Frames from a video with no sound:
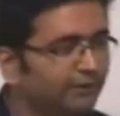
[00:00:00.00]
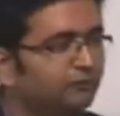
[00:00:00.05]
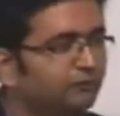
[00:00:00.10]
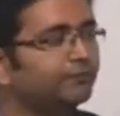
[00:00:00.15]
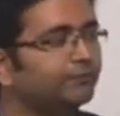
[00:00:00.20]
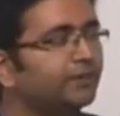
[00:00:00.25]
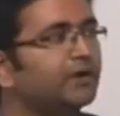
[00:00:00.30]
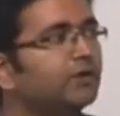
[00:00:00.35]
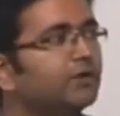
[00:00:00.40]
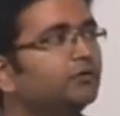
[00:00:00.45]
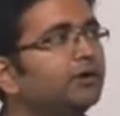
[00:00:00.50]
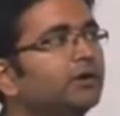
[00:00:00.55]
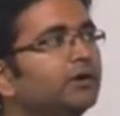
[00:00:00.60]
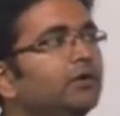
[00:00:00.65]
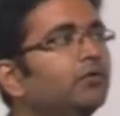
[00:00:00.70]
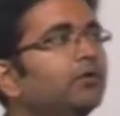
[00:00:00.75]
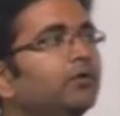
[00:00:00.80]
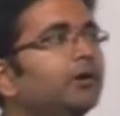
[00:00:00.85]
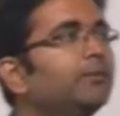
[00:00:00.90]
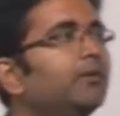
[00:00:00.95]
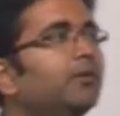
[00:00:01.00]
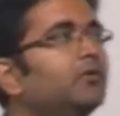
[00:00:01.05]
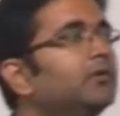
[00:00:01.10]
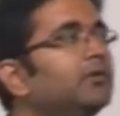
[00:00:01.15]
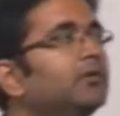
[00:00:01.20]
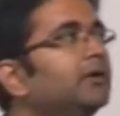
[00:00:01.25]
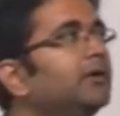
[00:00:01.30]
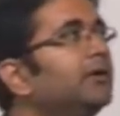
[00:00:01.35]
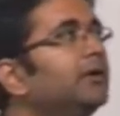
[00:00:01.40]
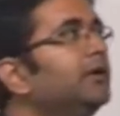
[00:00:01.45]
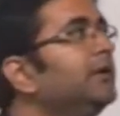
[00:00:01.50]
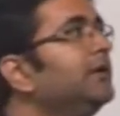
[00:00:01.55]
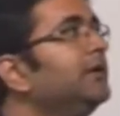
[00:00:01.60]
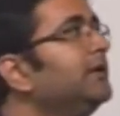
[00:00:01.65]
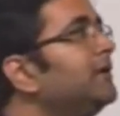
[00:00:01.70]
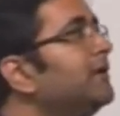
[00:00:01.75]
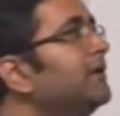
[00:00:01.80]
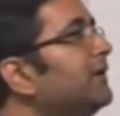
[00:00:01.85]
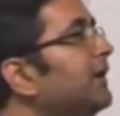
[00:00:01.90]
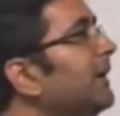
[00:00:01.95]
we have to particularly look about
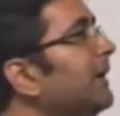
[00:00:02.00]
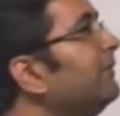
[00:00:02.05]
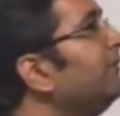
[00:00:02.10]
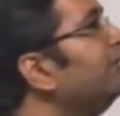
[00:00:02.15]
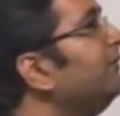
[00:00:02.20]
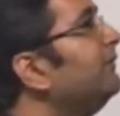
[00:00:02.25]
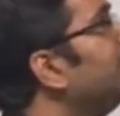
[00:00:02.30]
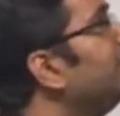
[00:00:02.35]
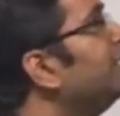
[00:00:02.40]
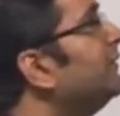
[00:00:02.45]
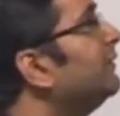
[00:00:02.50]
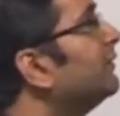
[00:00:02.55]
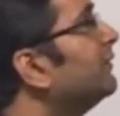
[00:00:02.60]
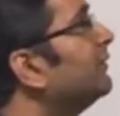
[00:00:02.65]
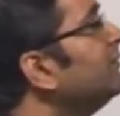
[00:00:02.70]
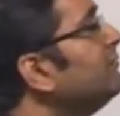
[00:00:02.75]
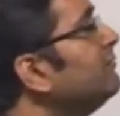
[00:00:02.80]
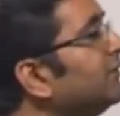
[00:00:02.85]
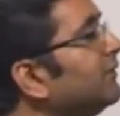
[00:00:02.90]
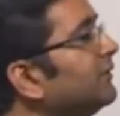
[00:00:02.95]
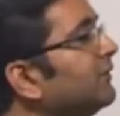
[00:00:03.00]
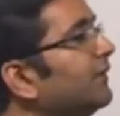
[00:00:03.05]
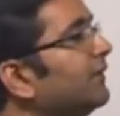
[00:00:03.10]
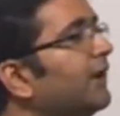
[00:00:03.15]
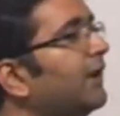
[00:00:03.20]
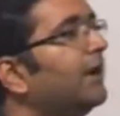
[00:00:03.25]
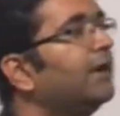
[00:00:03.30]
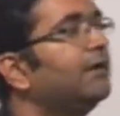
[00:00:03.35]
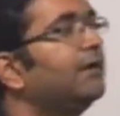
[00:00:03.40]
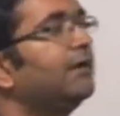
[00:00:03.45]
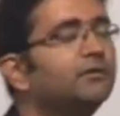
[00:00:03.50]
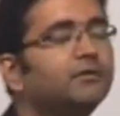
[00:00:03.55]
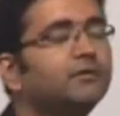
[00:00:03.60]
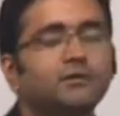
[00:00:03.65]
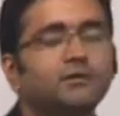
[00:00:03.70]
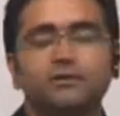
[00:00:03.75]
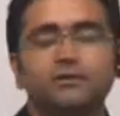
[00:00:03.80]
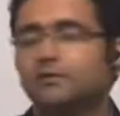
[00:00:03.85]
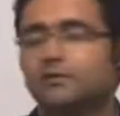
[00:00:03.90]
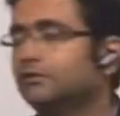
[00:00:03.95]
linear time invariant systems and
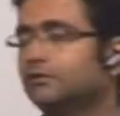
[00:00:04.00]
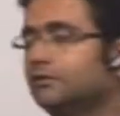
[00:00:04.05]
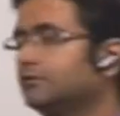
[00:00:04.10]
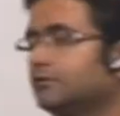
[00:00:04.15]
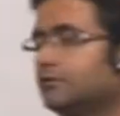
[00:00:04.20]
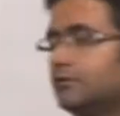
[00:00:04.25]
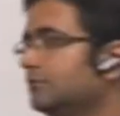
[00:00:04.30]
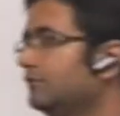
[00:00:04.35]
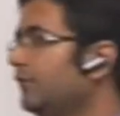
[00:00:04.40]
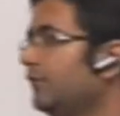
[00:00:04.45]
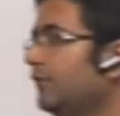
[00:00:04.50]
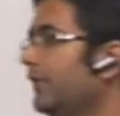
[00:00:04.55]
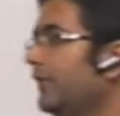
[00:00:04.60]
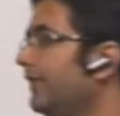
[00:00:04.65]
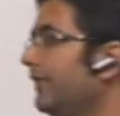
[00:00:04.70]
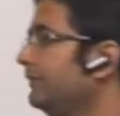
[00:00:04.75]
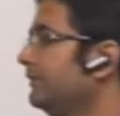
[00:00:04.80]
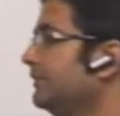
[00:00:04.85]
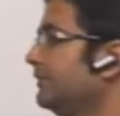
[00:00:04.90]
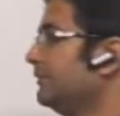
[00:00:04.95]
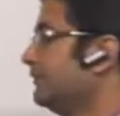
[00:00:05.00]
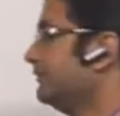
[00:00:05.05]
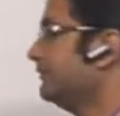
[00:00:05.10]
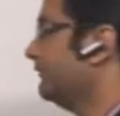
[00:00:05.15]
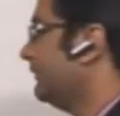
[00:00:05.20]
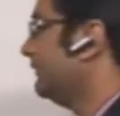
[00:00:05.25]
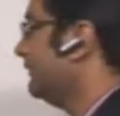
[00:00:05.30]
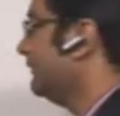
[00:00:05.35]
what happens